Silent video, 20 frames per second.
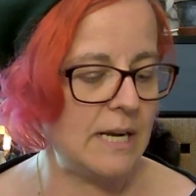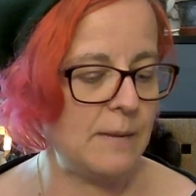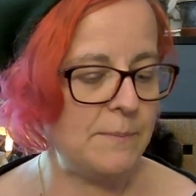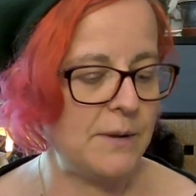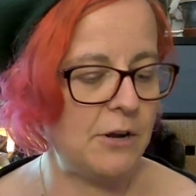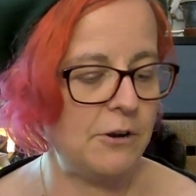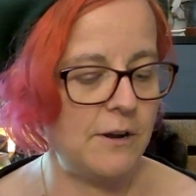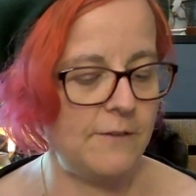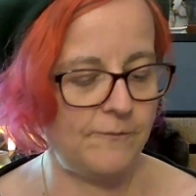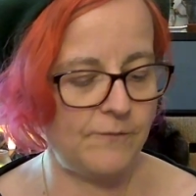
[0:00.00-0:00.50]
And I'm
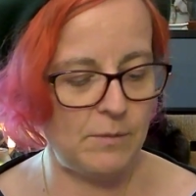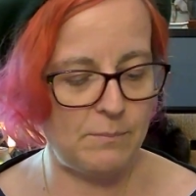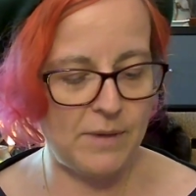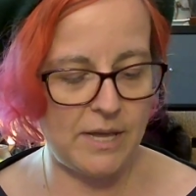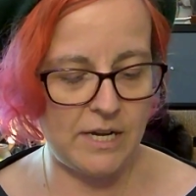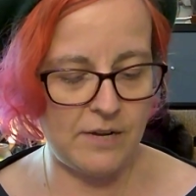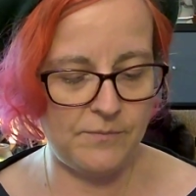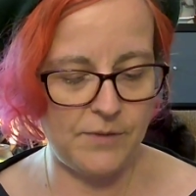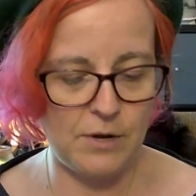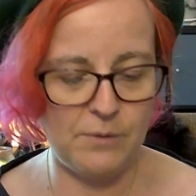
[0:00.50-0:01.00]
hearing from
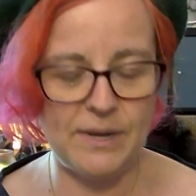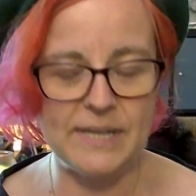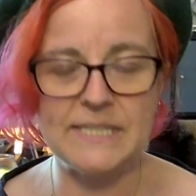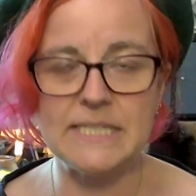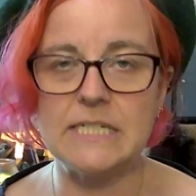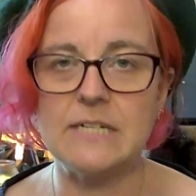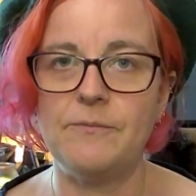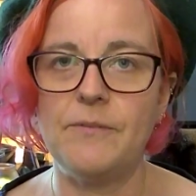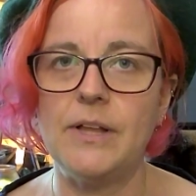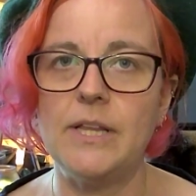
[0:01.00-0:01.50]
many of you,
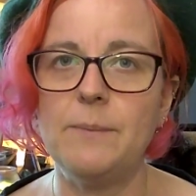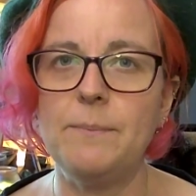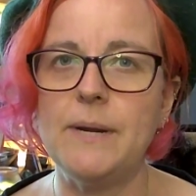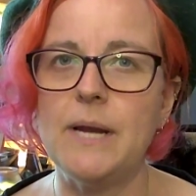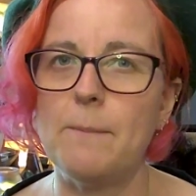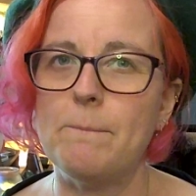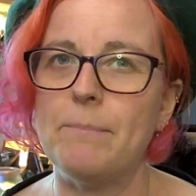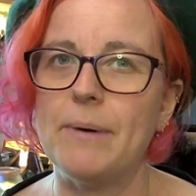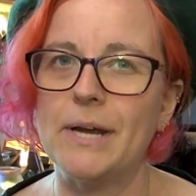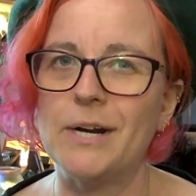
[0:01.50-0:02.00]
it's
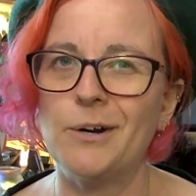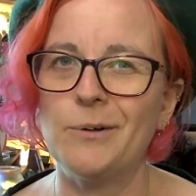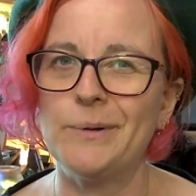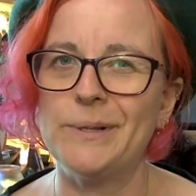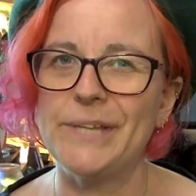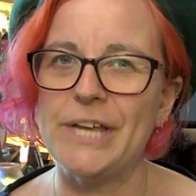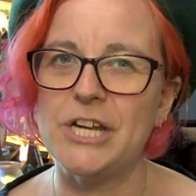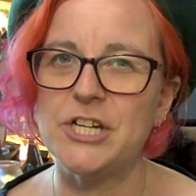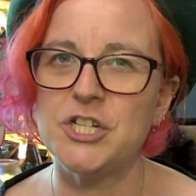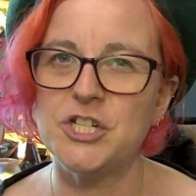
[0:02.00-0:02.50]
developing a better
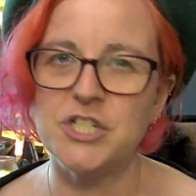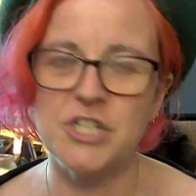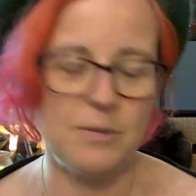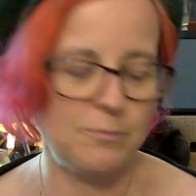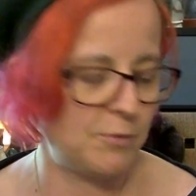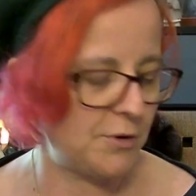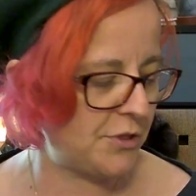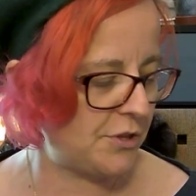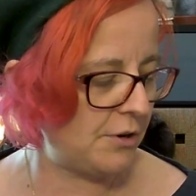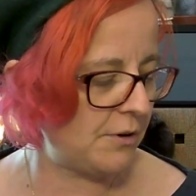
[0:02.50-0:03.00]

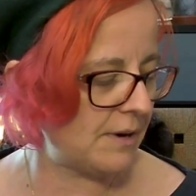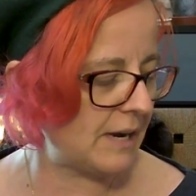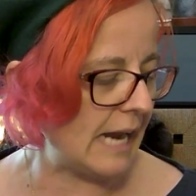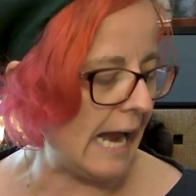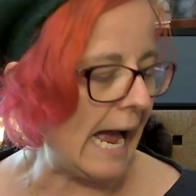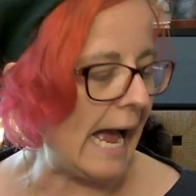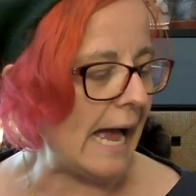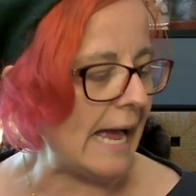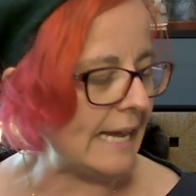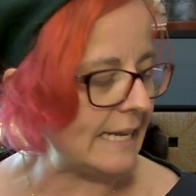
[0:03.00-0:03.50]
relationship with your
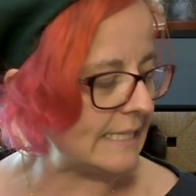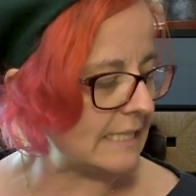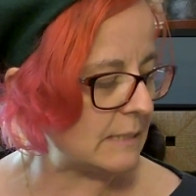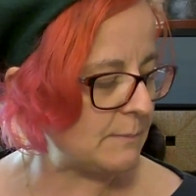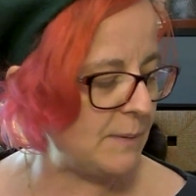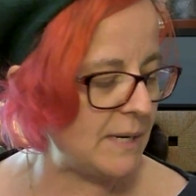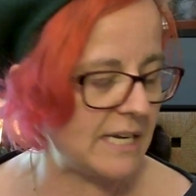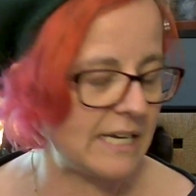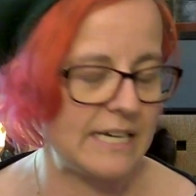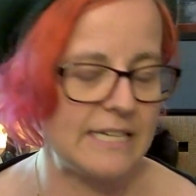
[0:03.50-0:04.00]

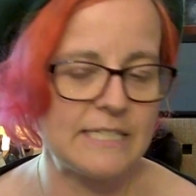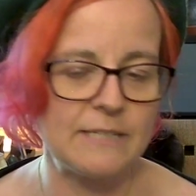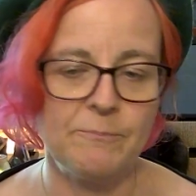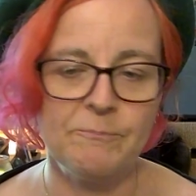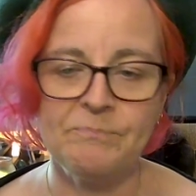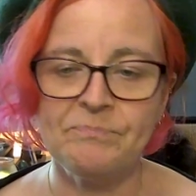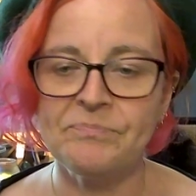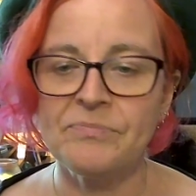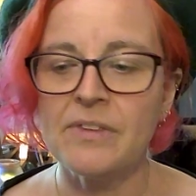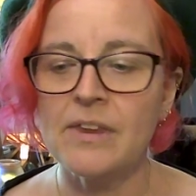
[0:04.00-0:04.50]
guides because
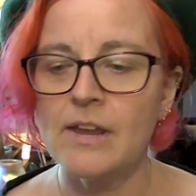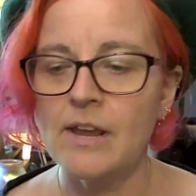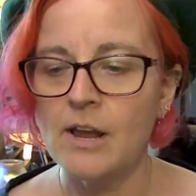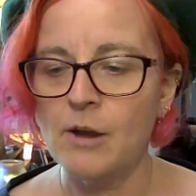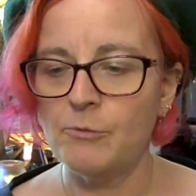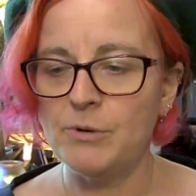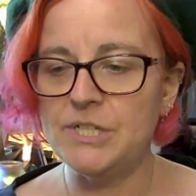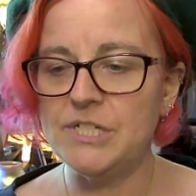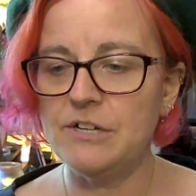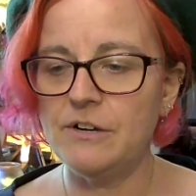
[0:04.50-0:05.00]

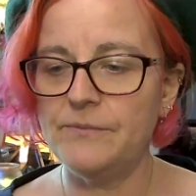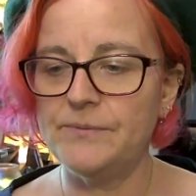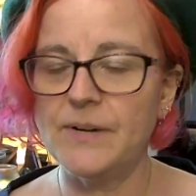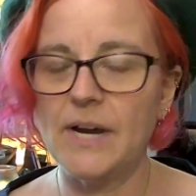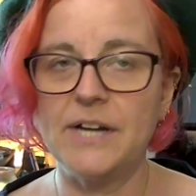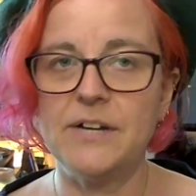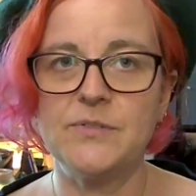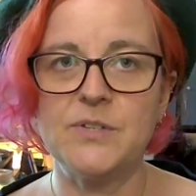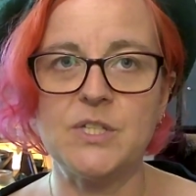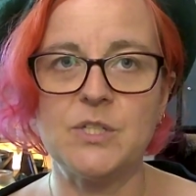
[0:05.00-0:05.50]
we do have
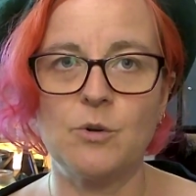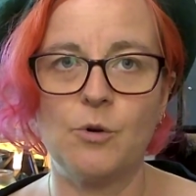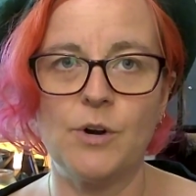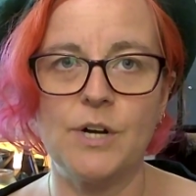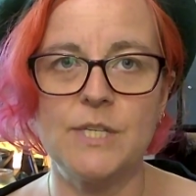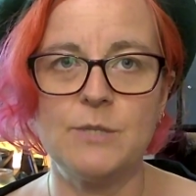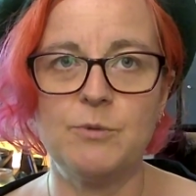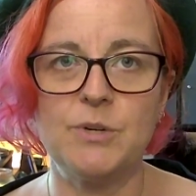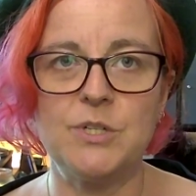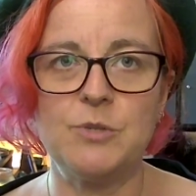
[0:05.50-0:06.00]
Knight of
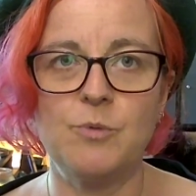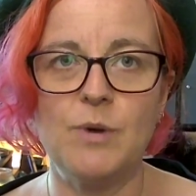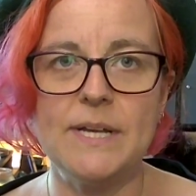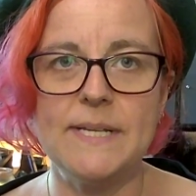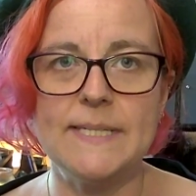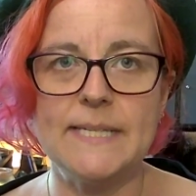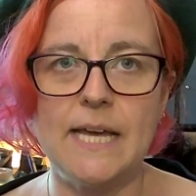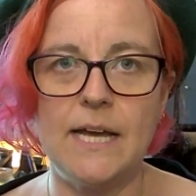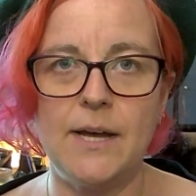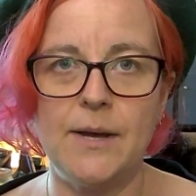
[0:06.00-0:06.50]
Swords, which
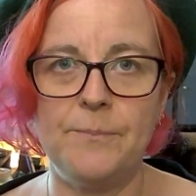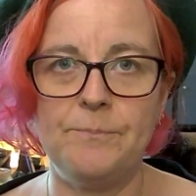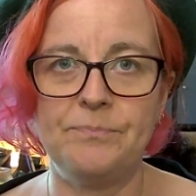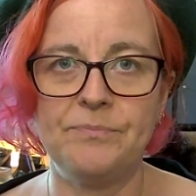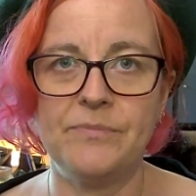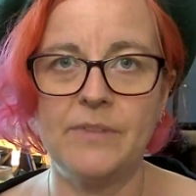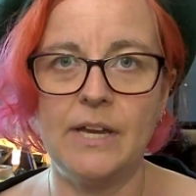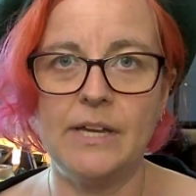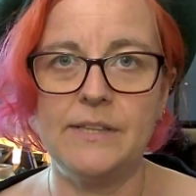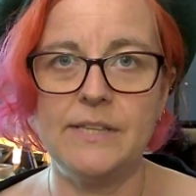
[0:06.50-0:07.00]
was
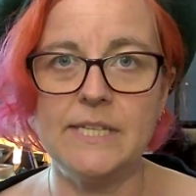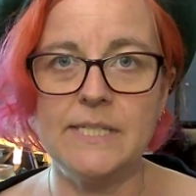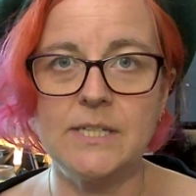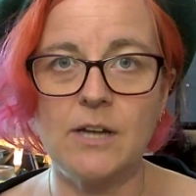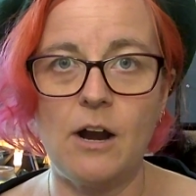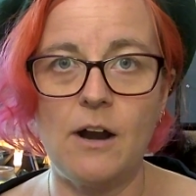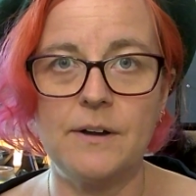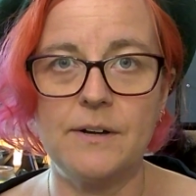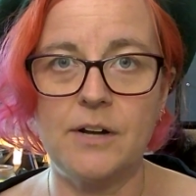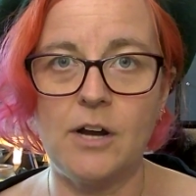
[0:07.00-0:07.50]
this
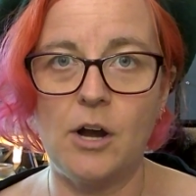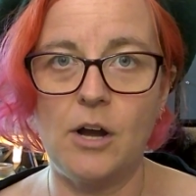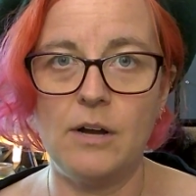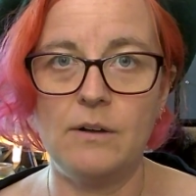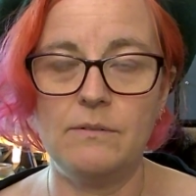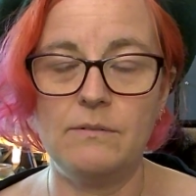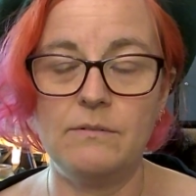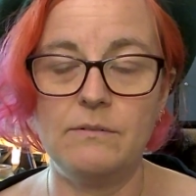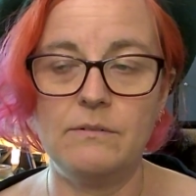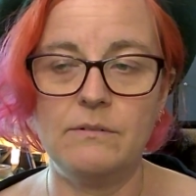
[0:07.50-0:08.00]
card
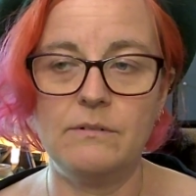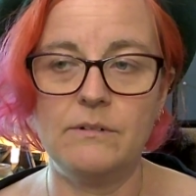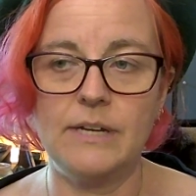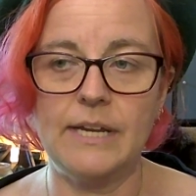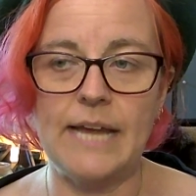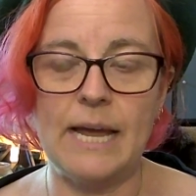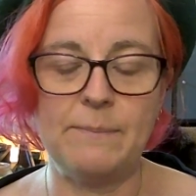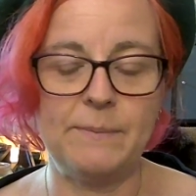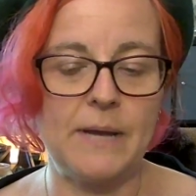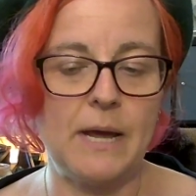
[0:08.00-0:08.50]

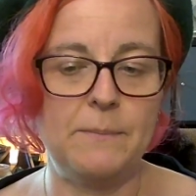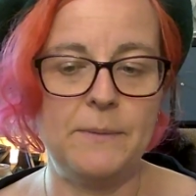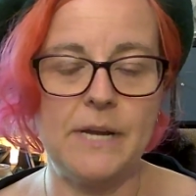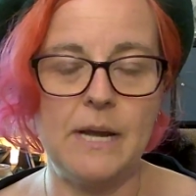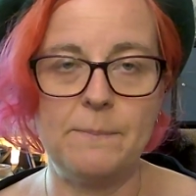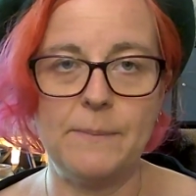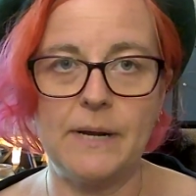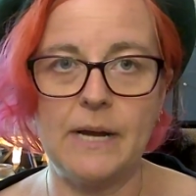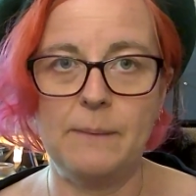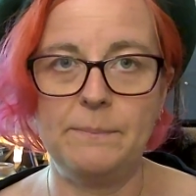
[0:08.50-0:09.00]
kept
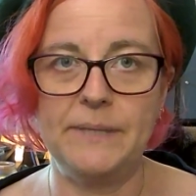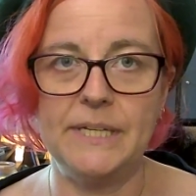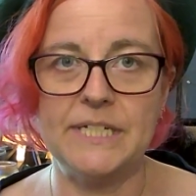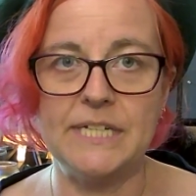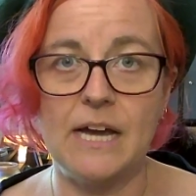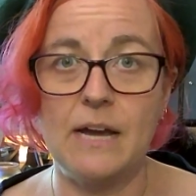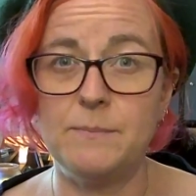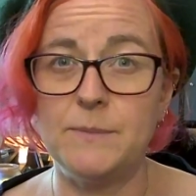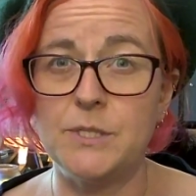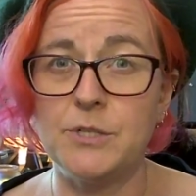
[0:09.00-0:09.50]
coming up a couple of
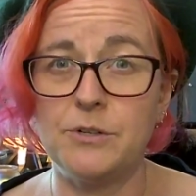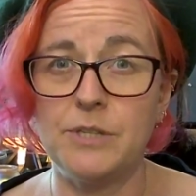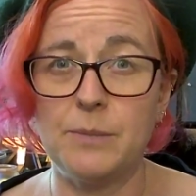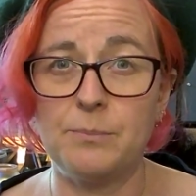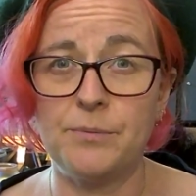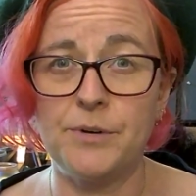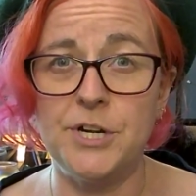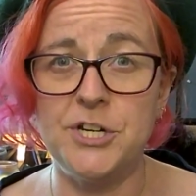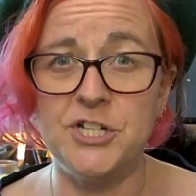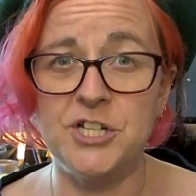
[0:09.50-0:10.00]
times during the
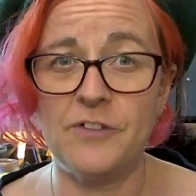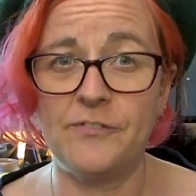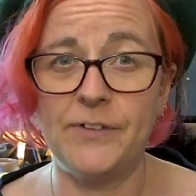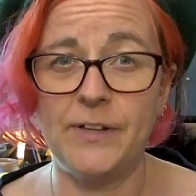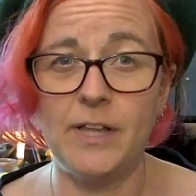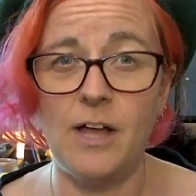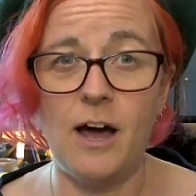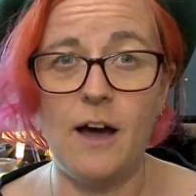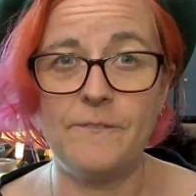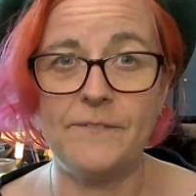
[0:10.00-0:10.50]

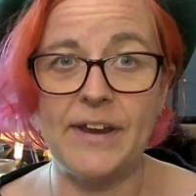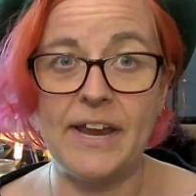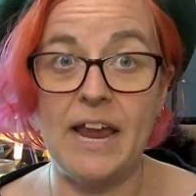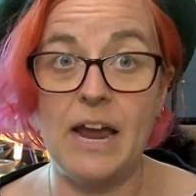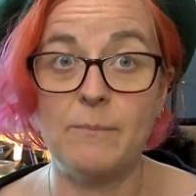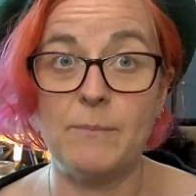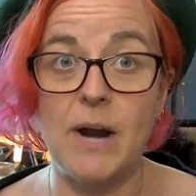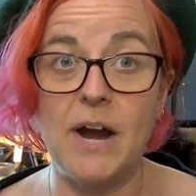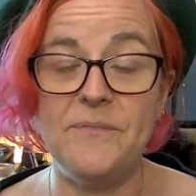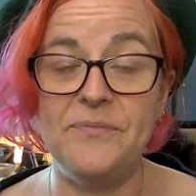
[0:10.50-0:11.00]
pre-shuffle off
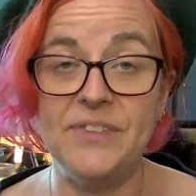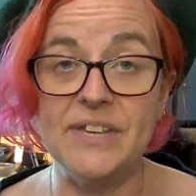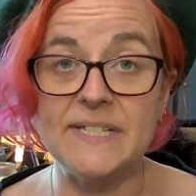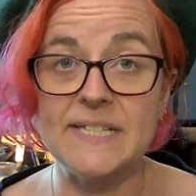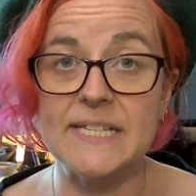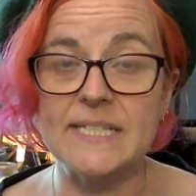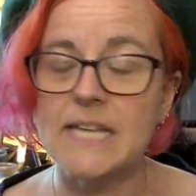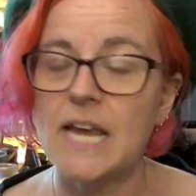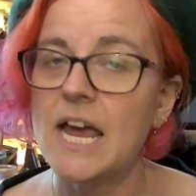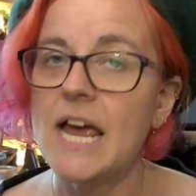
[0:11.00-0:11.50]
camera. And
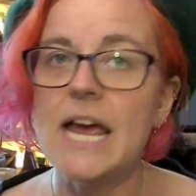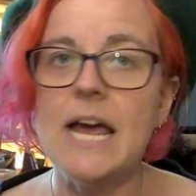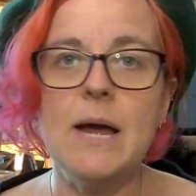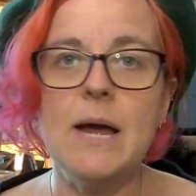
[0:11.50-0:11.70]
this is